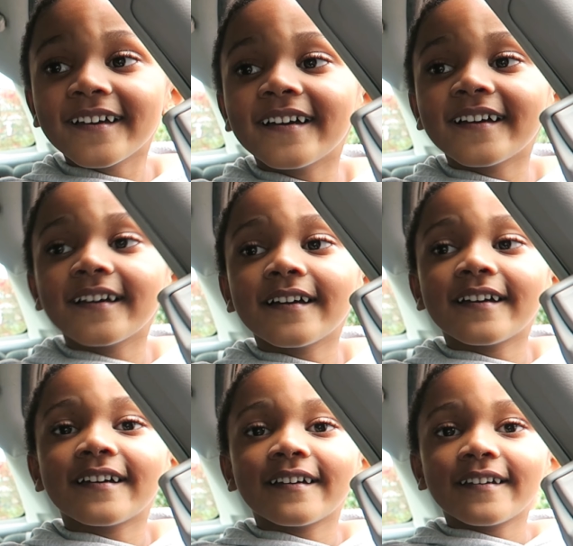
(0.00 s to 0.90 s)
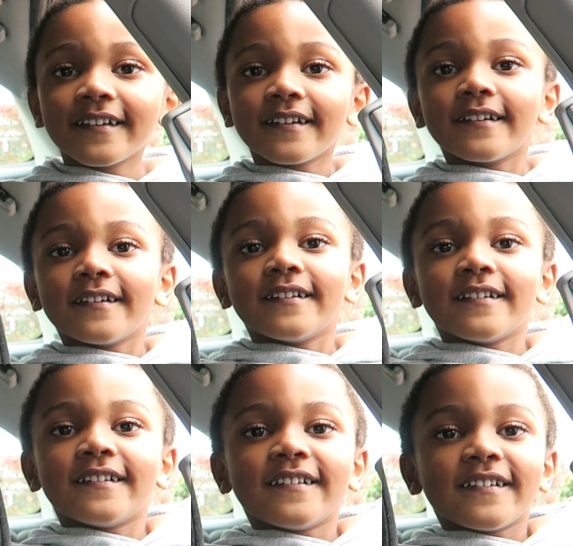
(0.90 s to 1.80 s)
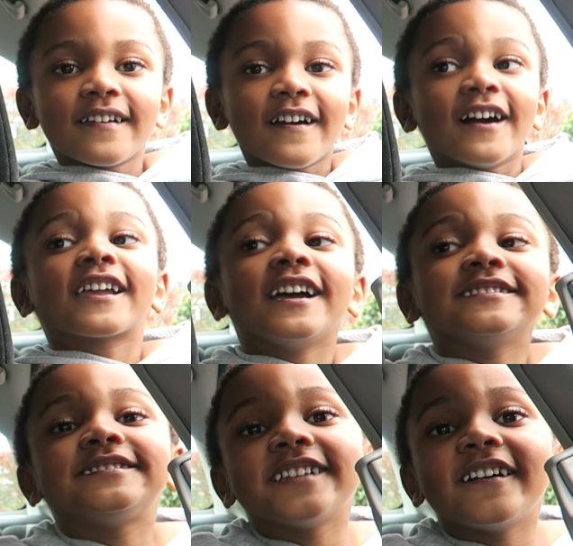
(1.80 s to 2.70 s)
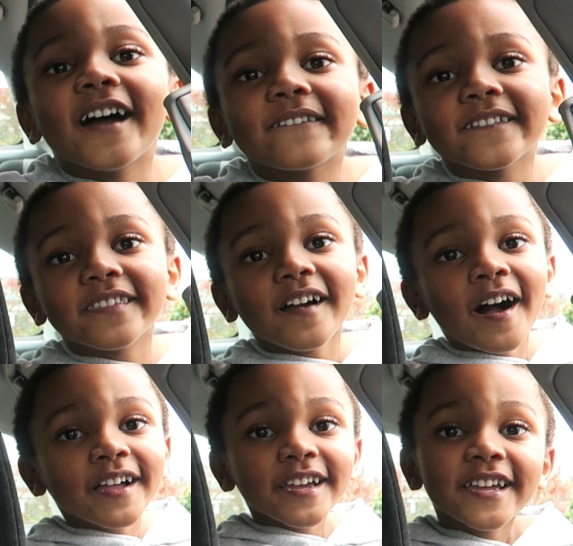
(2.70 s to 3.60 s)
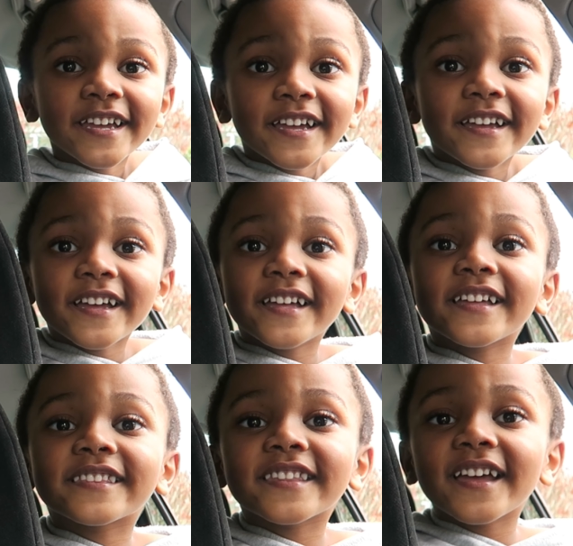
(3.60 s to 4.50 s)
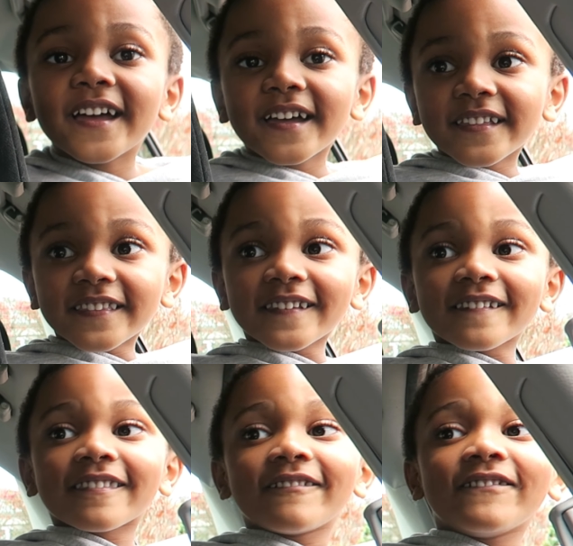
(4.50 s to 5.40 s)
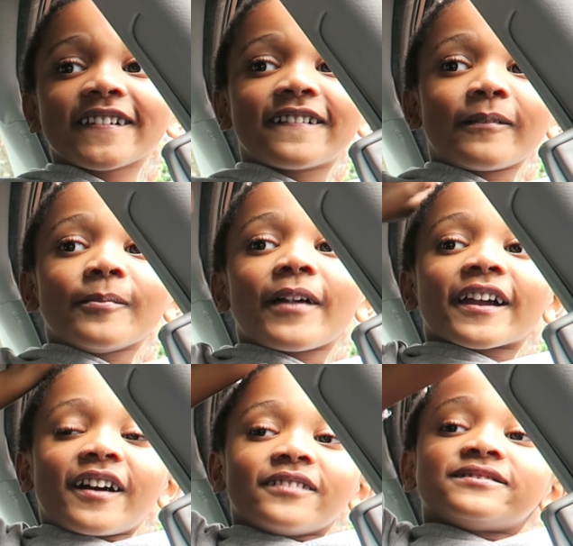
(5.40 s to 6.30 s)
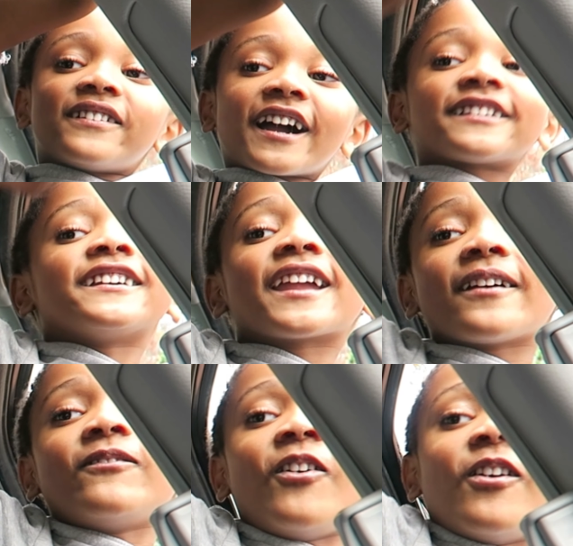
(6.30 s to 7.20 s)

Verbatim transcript: You want to go to Target. Okay, still have to talk. Yeah. then we go back home to get